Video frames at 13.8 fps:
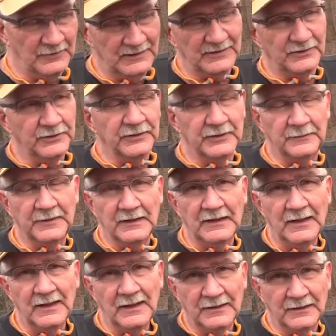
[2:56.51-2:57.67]
Well, I could, but
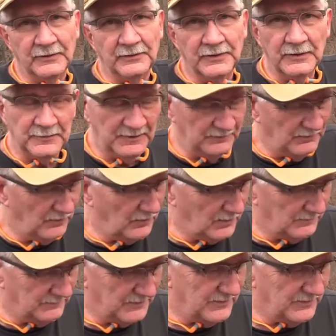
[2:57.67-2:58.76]
with a little bit more.